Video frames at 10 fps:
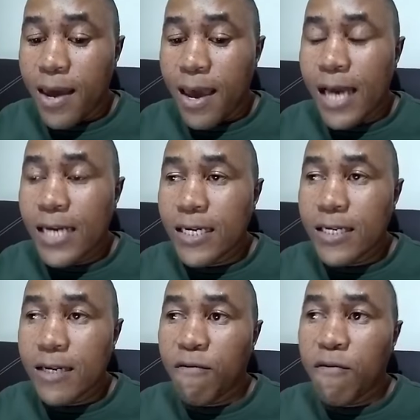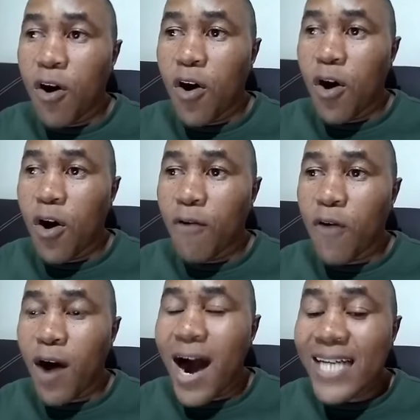And uh, for,
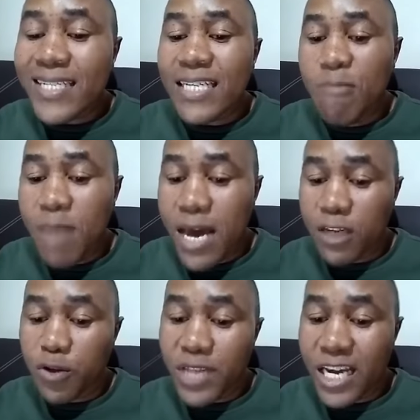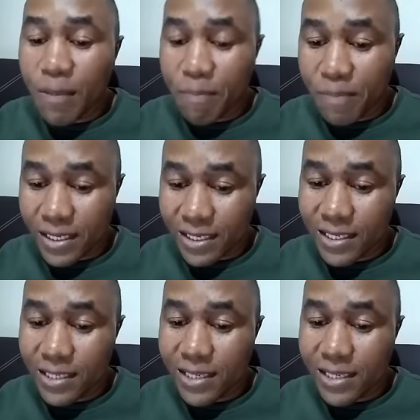for us as men to take a back
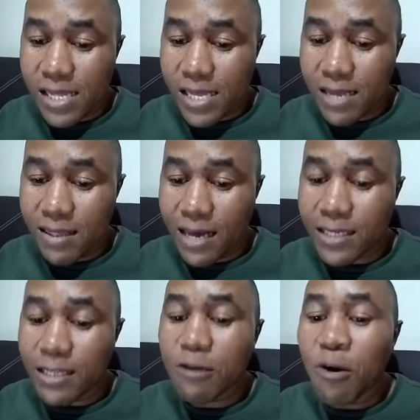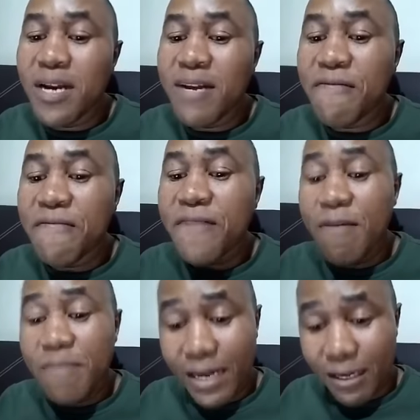seat and think that it's only
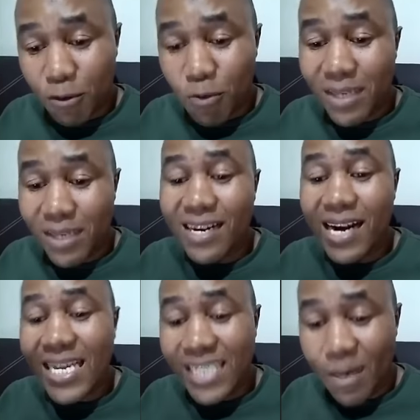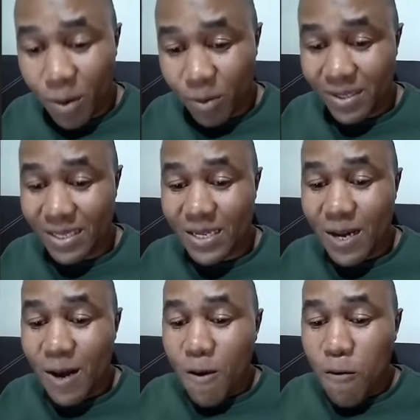females so must write about it,
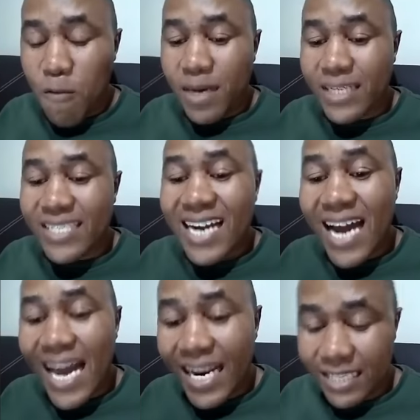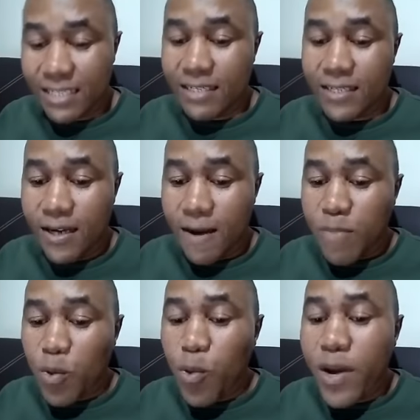we must challenge it,
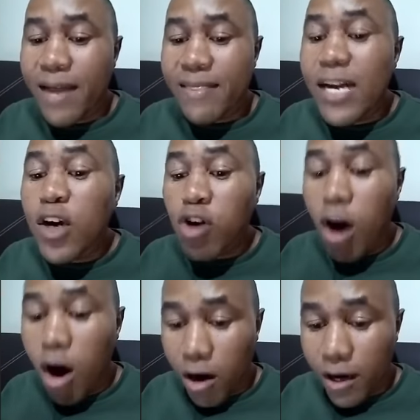we are then wrong